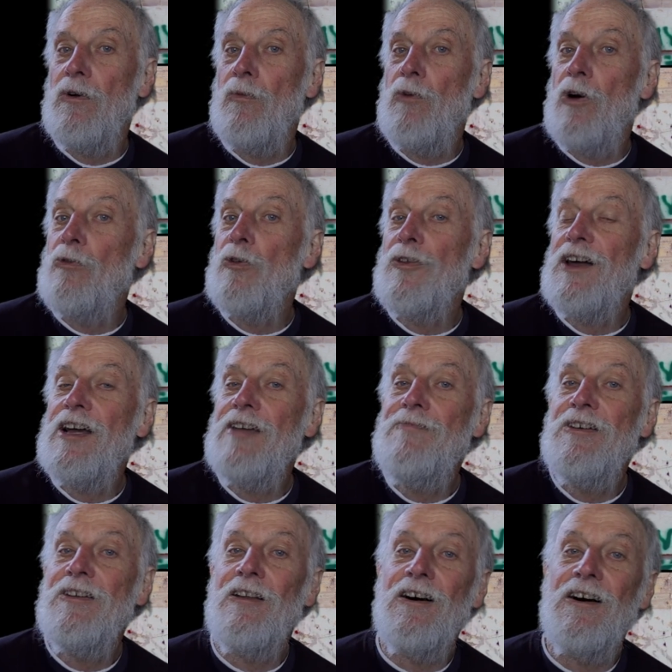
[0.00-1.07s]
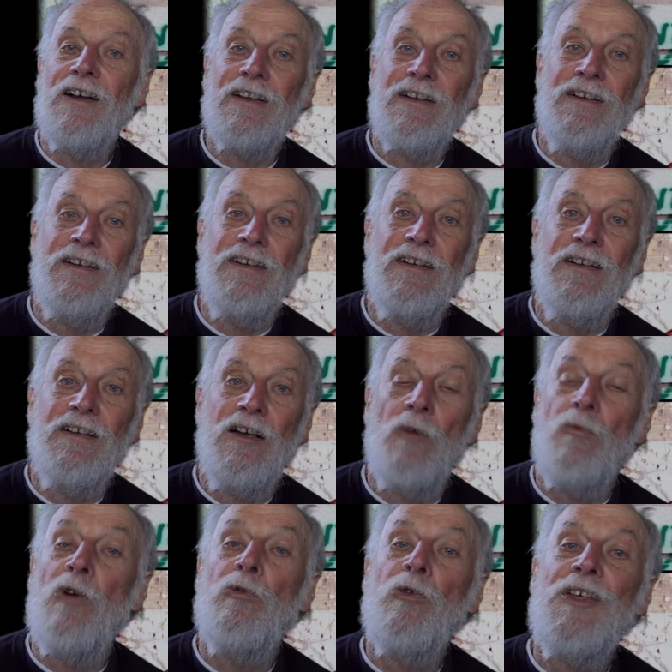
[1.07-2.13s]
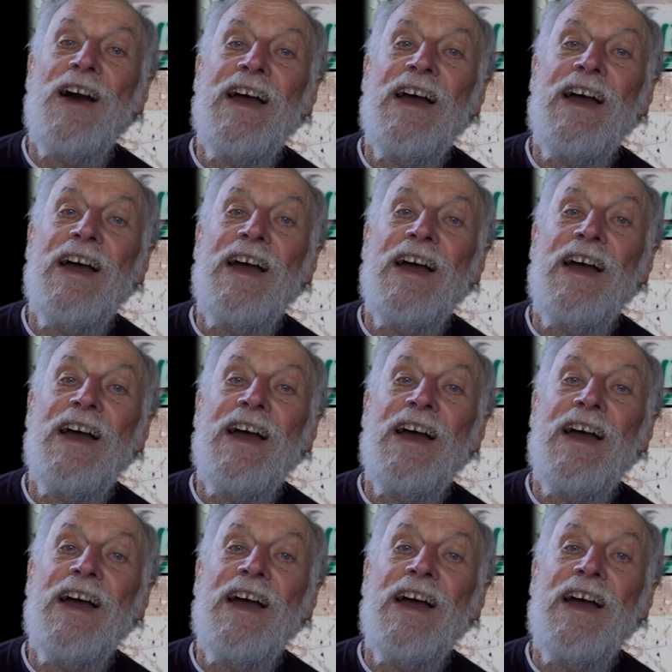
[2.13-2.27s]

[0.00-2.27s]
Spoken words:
what will they be like? What will